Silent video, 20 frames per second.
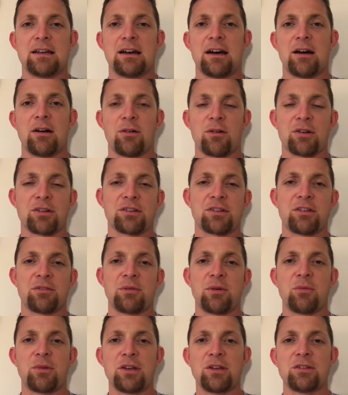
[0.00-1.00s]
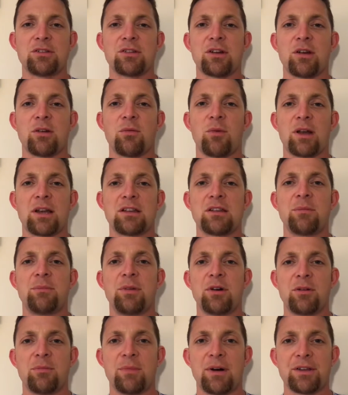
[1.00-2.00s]
or excuse me, when you start wanting to
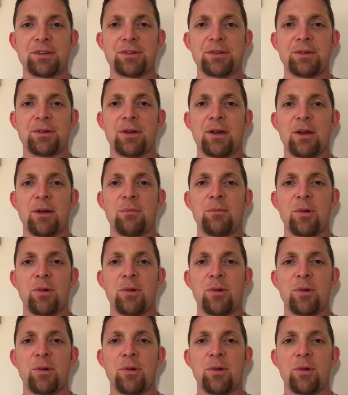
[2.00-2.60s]
build muscle,